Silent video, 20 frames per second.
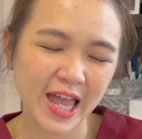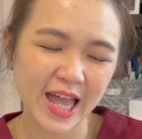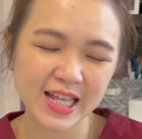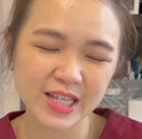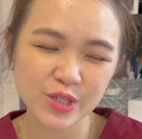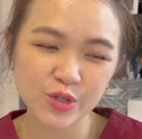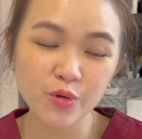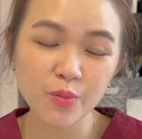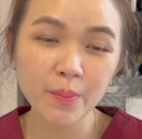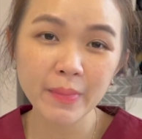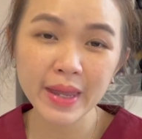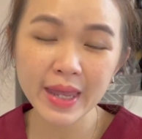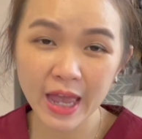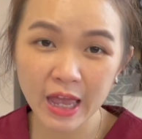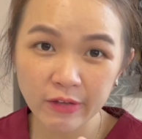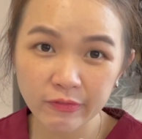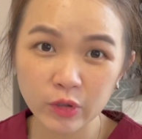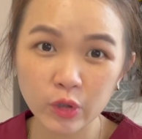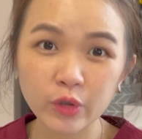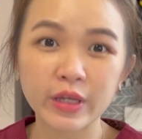As you may
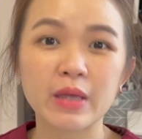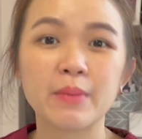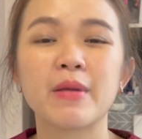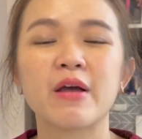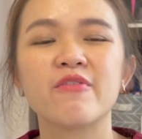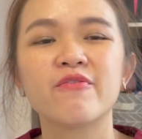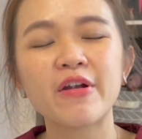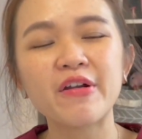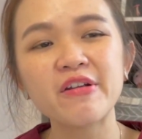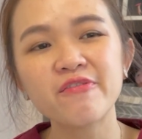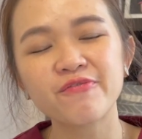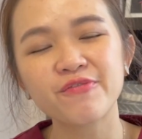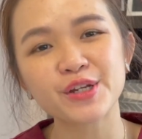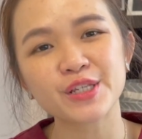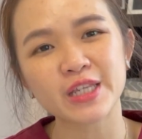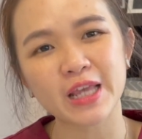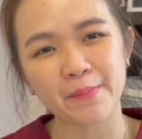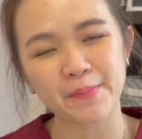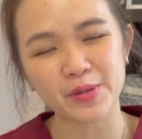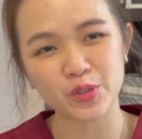have known in my very
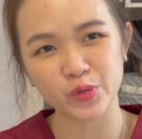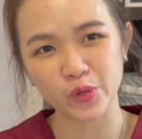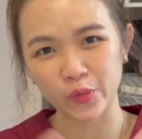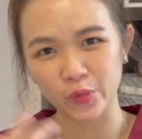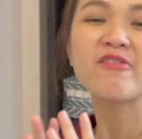first episode